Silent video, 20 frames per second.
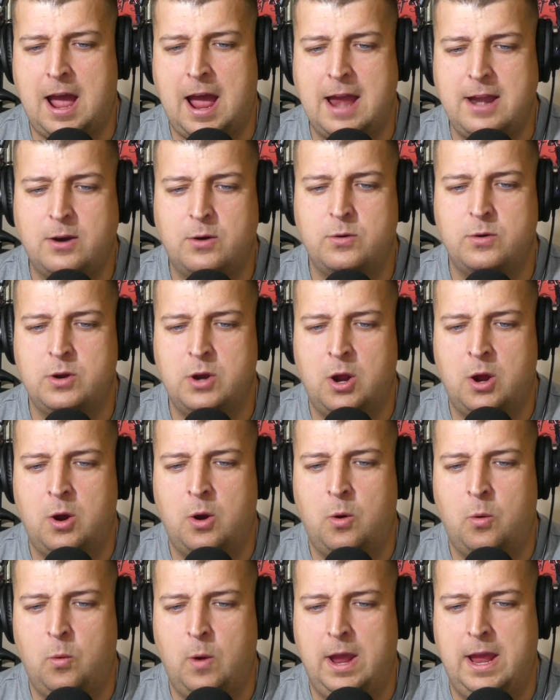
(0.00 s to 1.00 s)
I don't
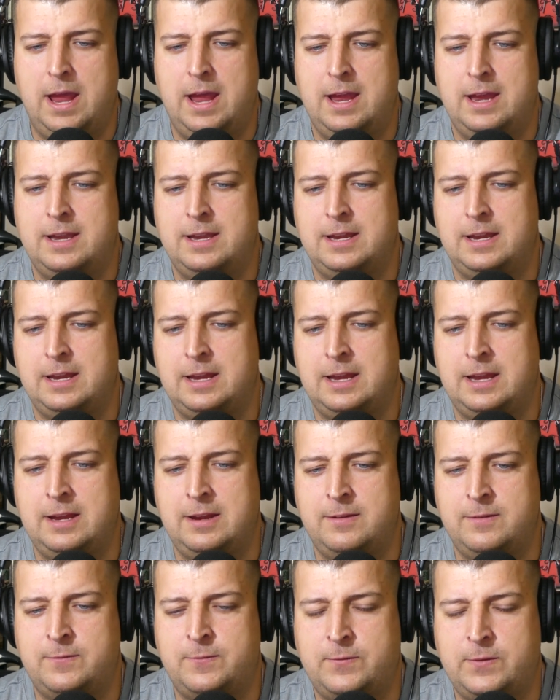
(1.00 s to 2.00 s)
know when
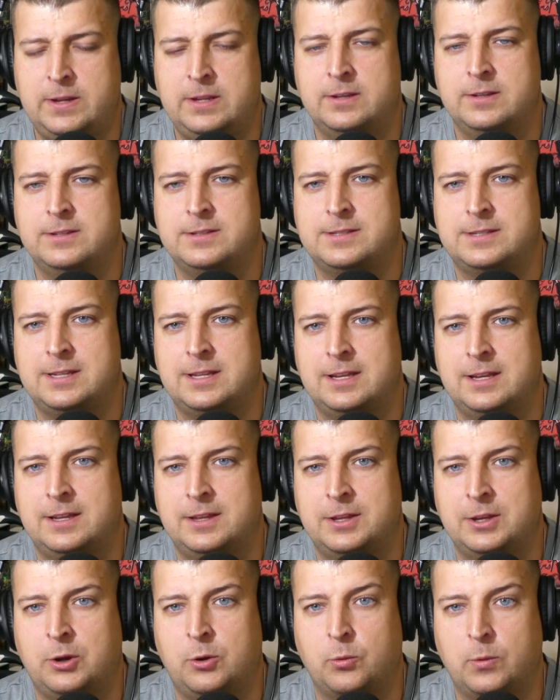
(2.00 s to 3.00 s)
he feels the the